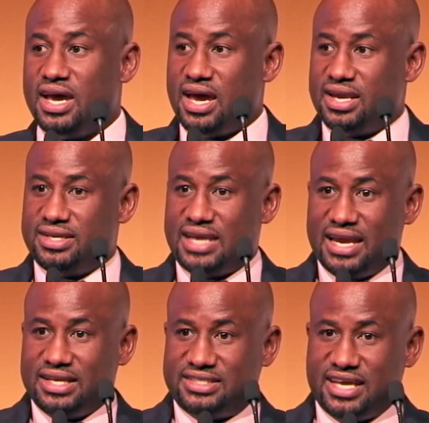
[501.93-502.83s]
and
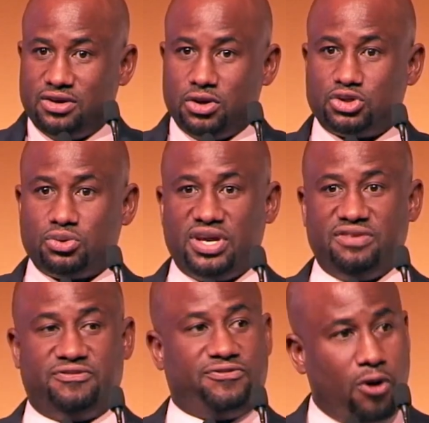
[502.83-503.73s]
that in turn also
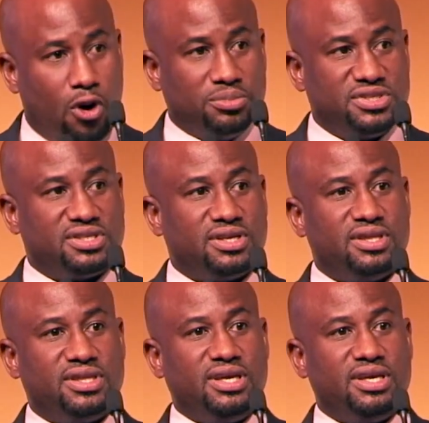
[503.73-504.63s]

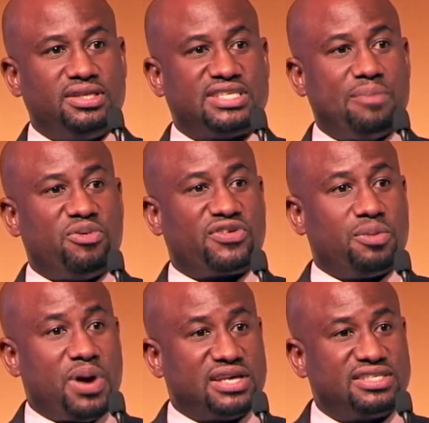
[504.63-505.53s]
informs the type of
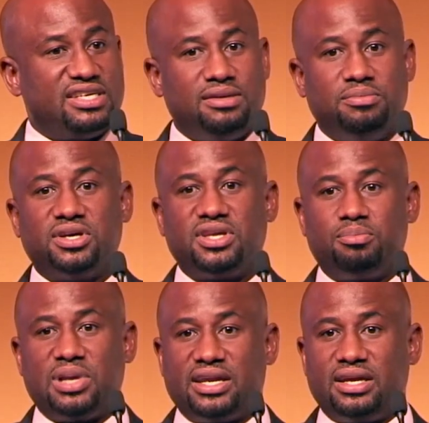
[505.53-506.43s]
capacity
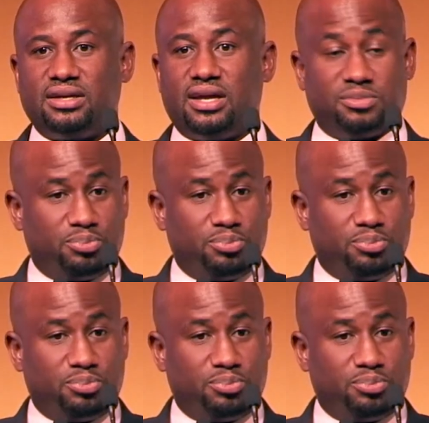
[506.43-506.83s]
building planning